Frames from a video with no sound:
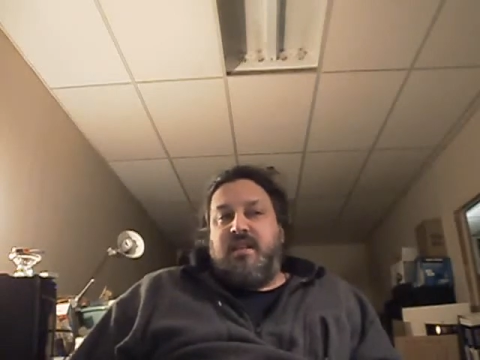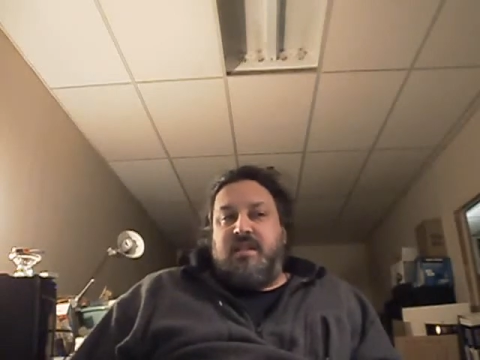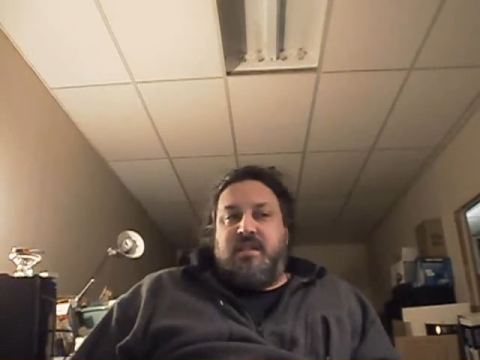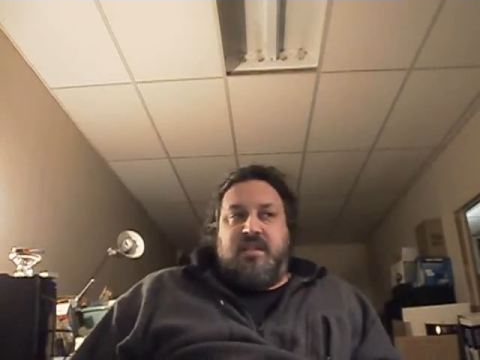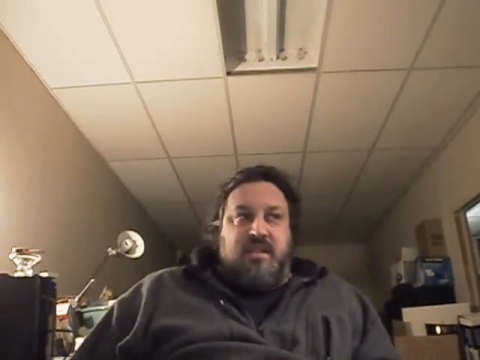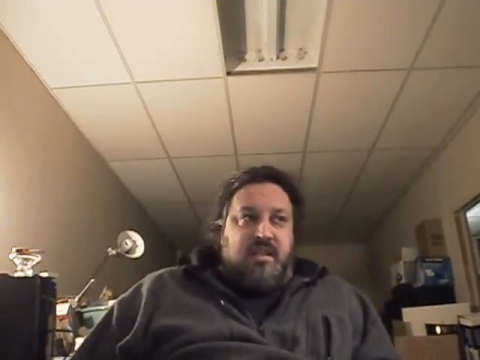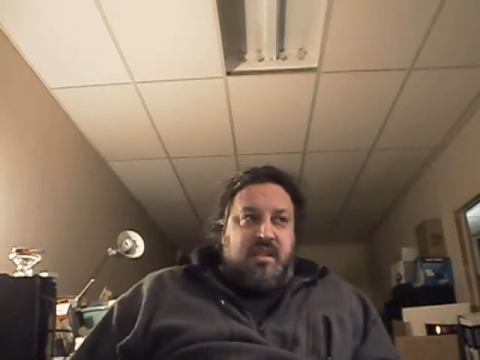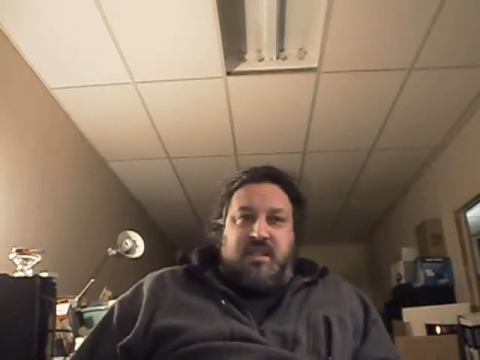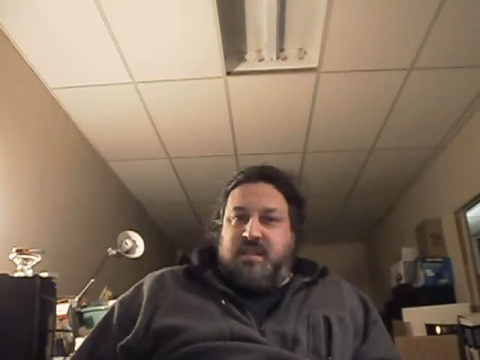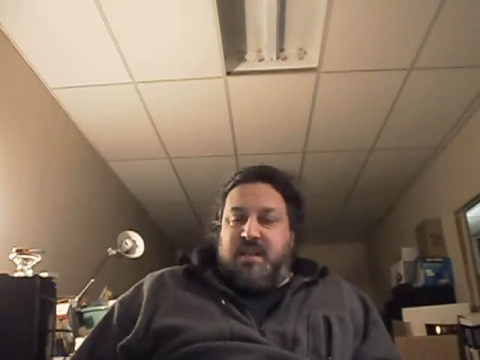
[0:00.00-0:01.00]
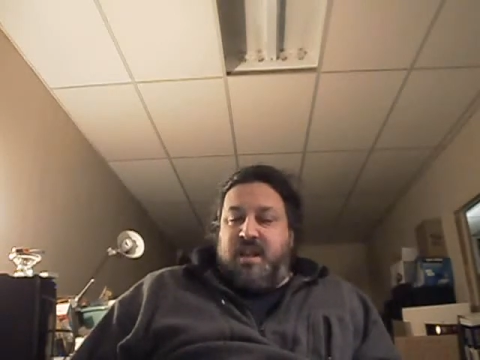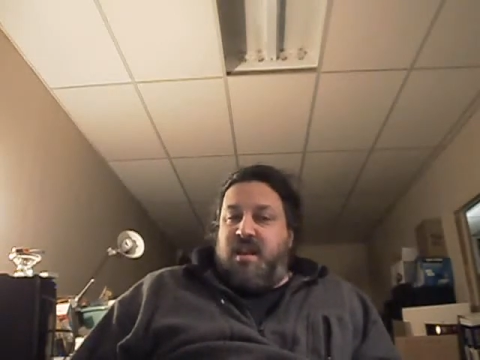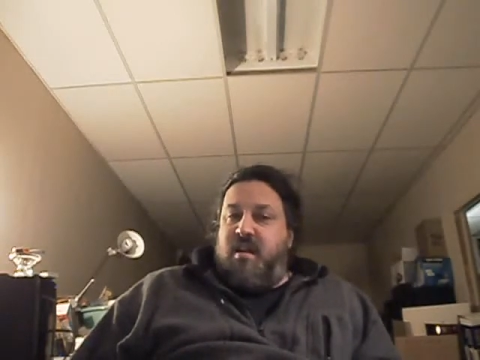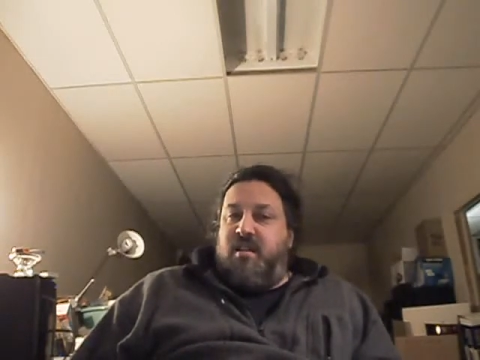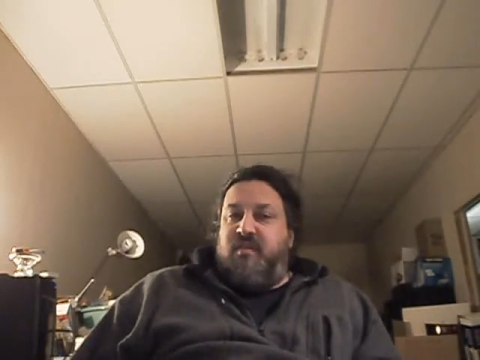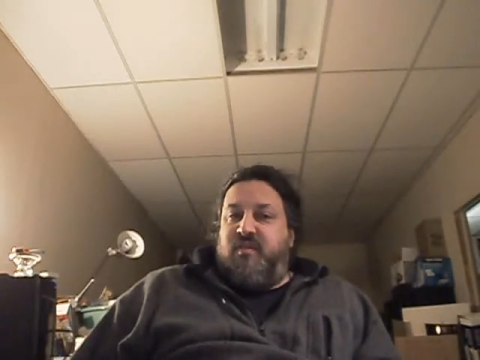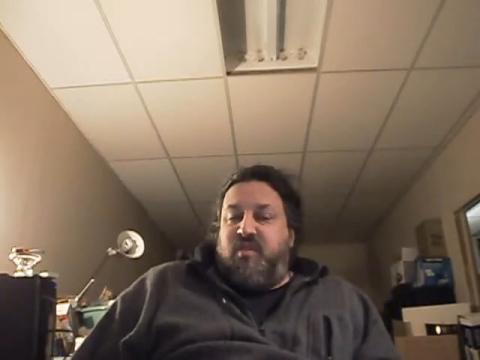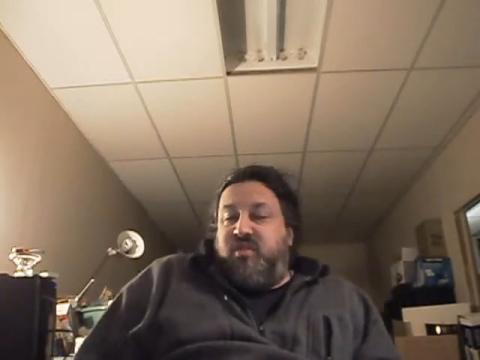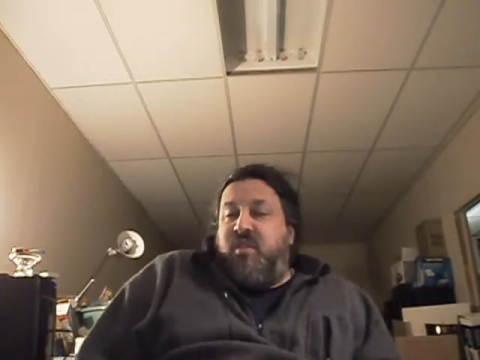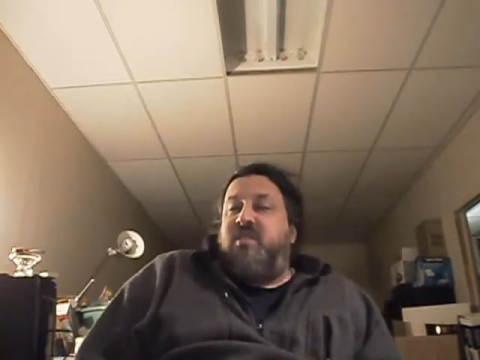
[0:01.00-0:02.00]
Just and all you have
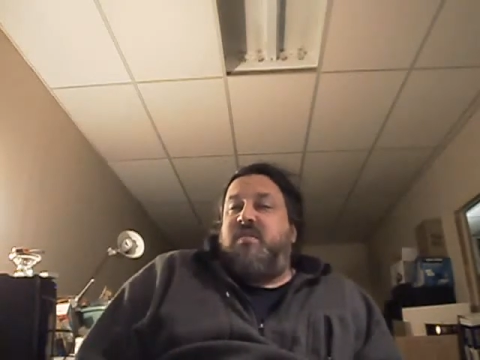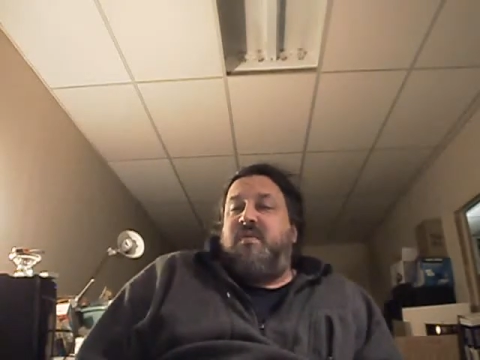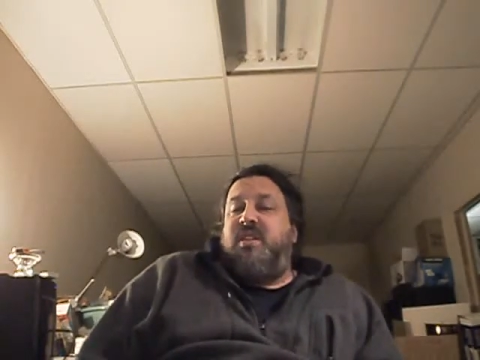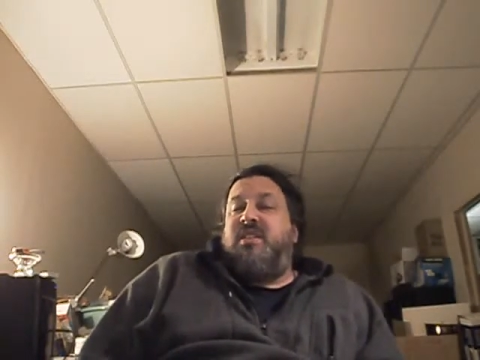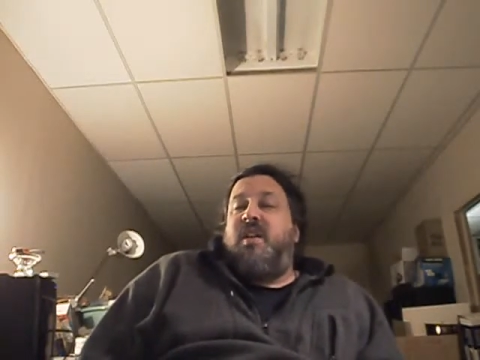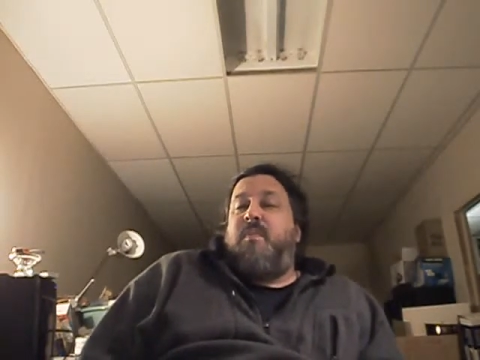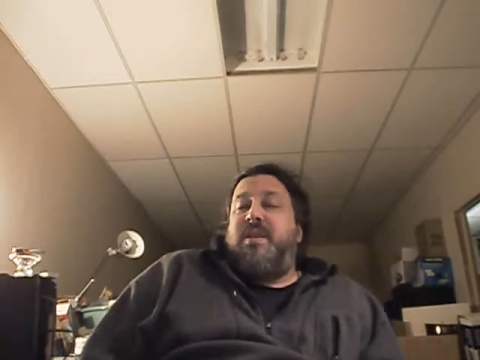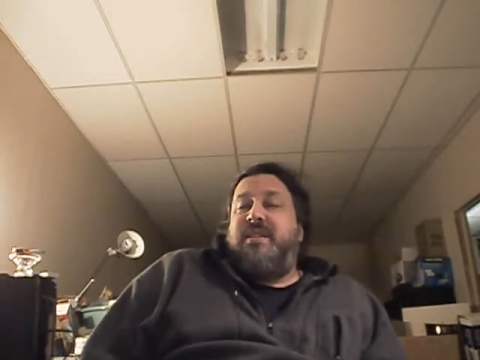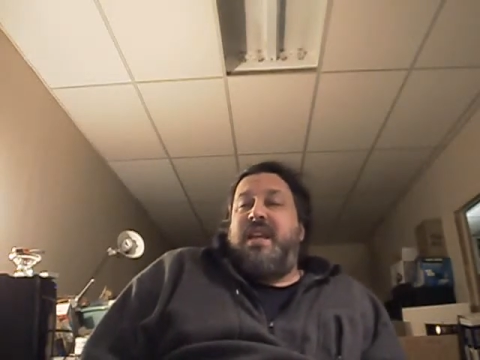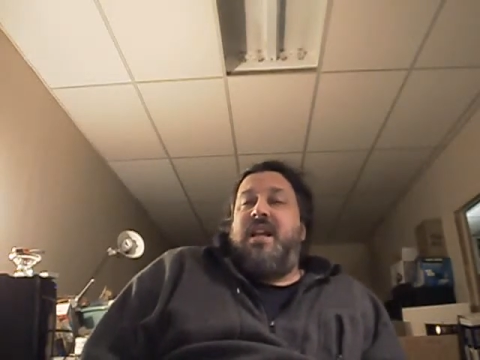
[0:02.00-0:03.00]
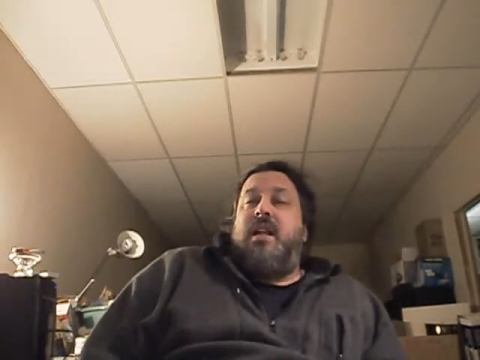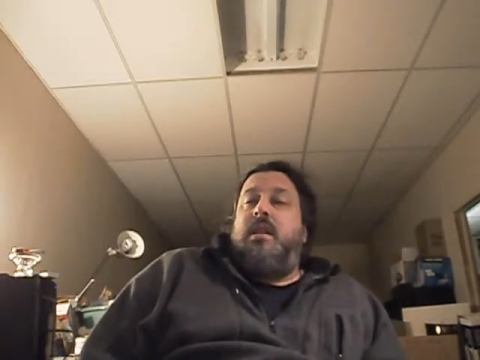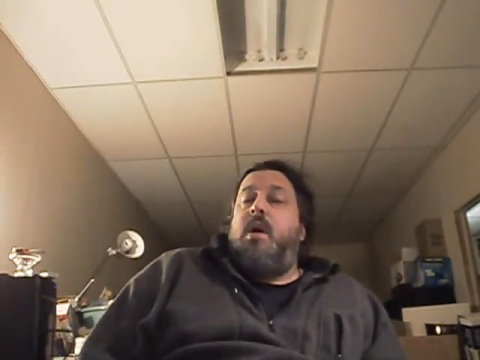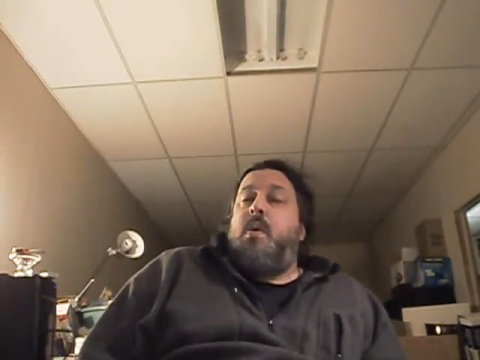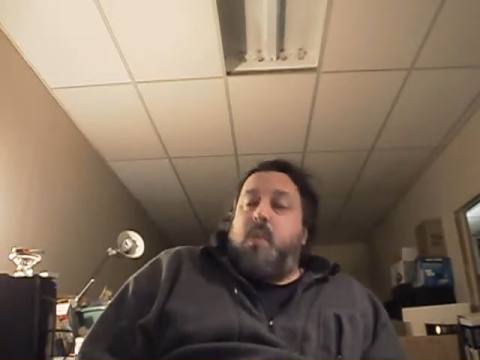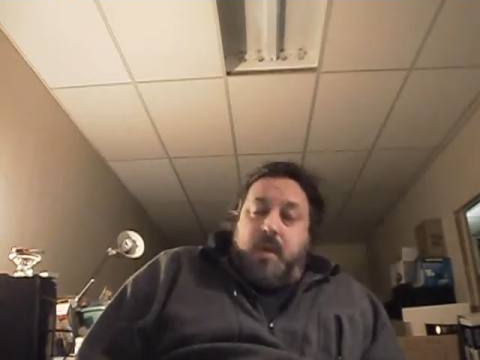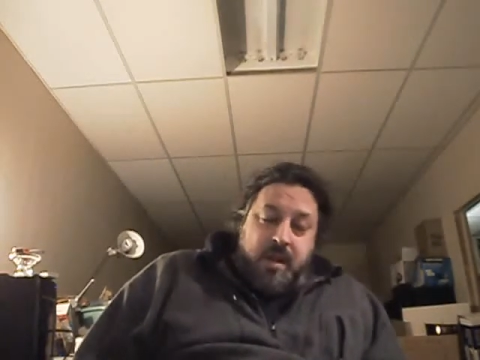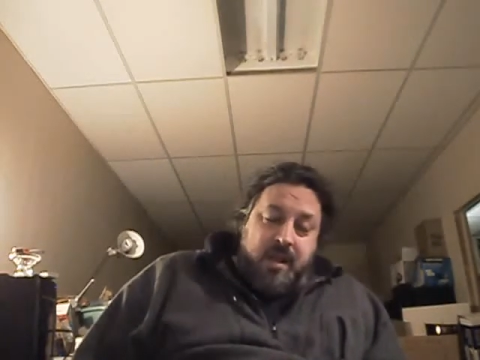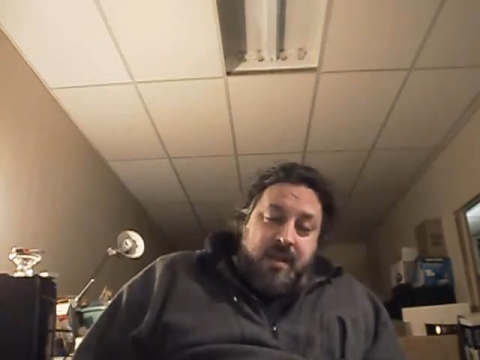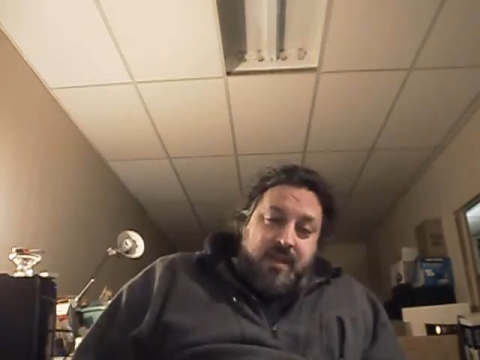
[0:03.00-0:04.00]
to do is start by saying hello.
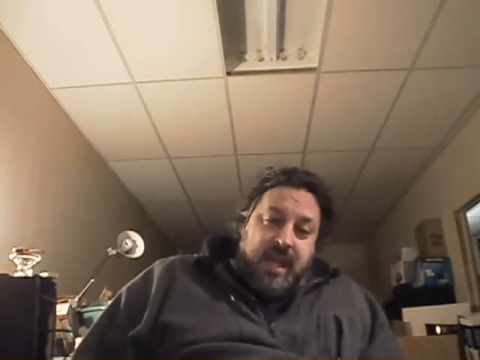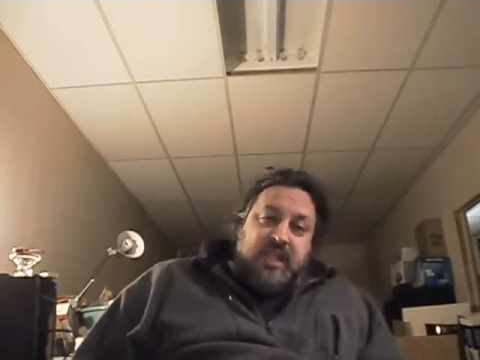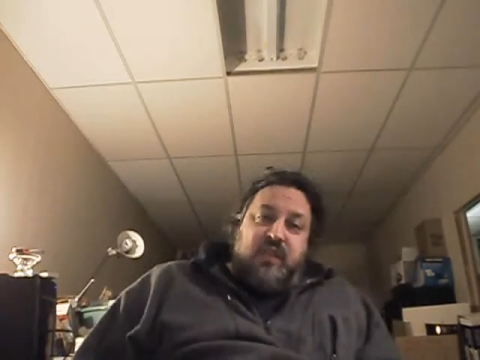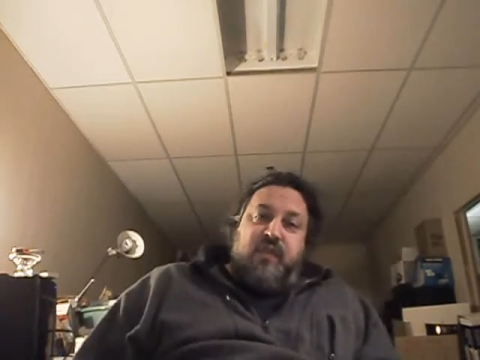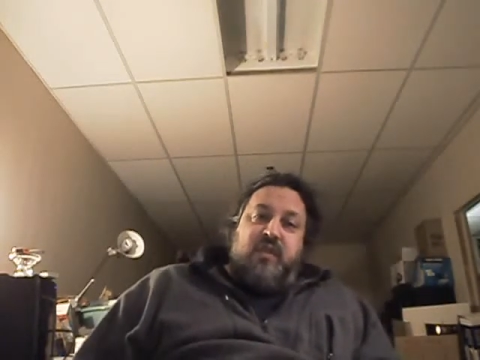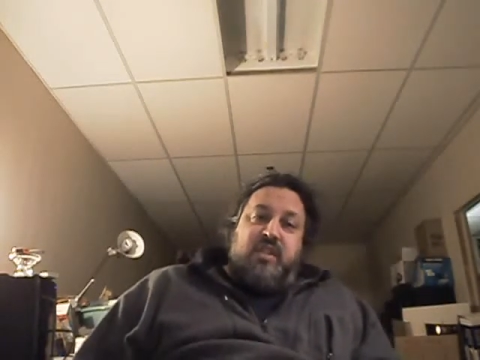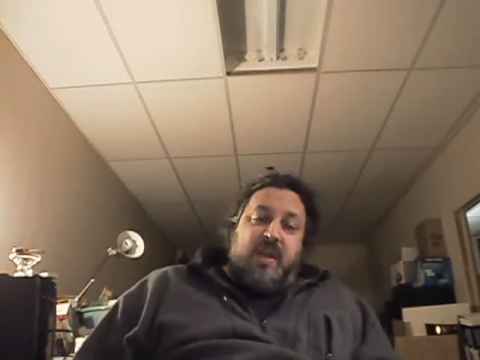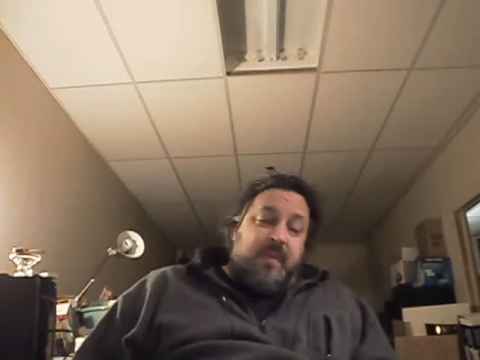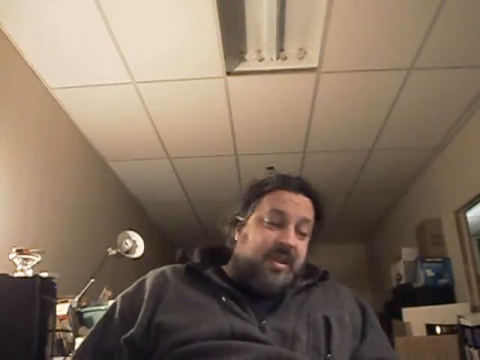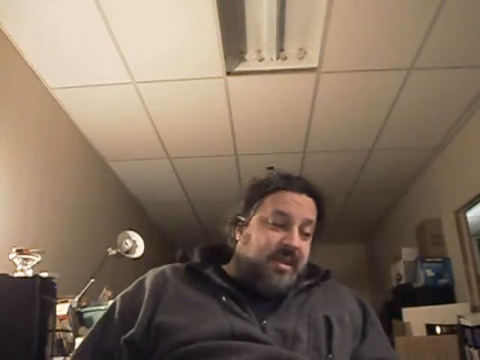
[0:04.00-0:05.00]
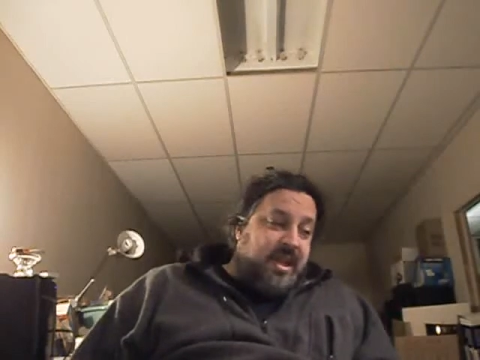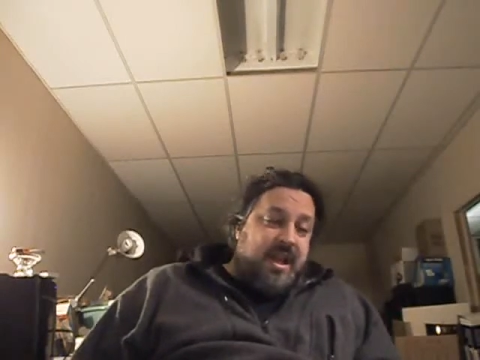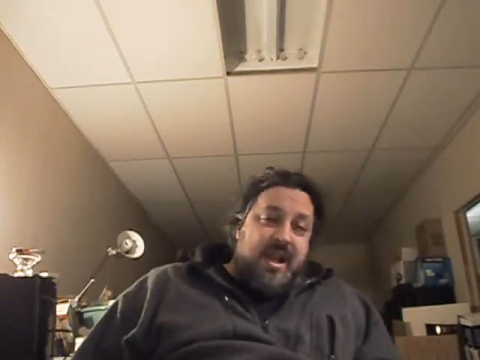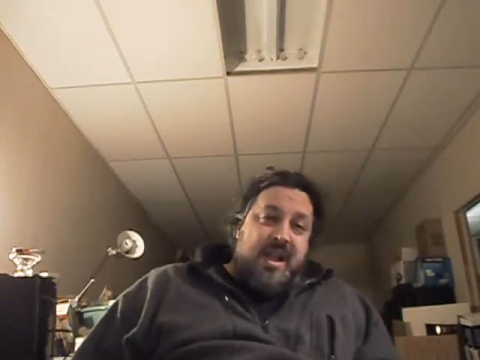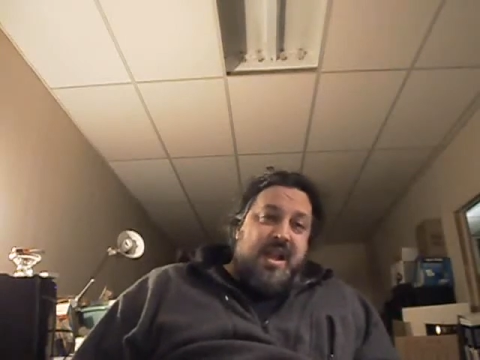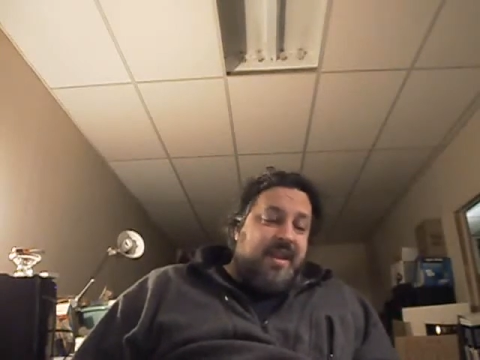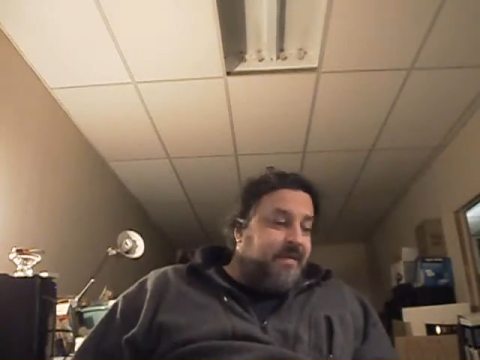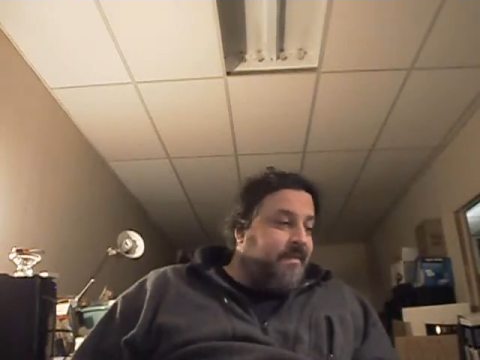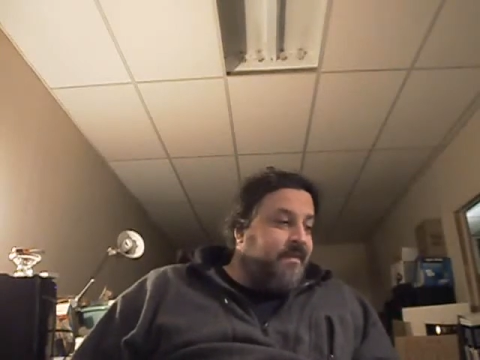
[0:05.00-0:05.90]
That's your first step, is saying hi.